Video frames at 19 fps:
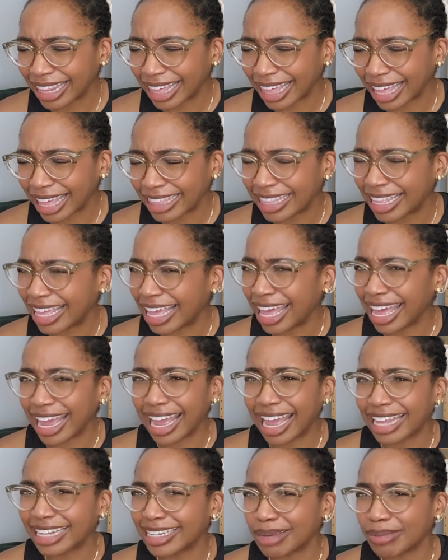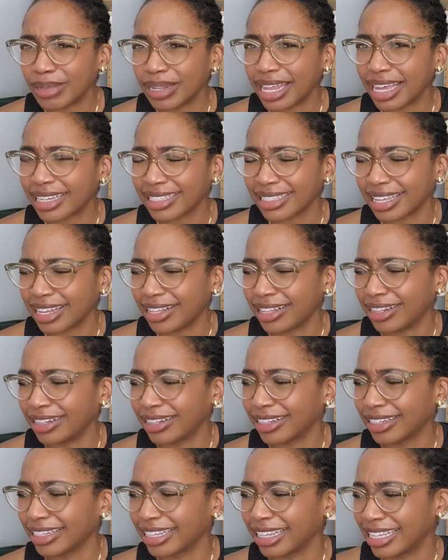and the double
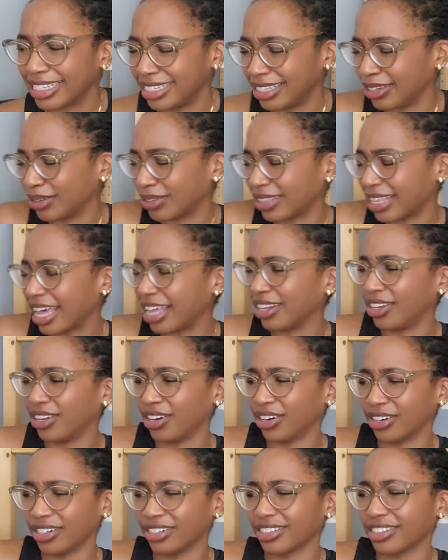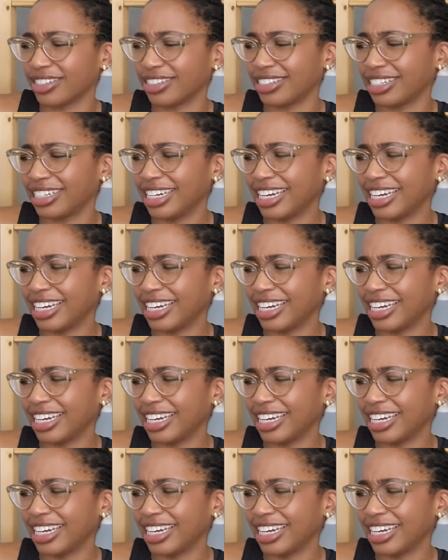XL isn't that large.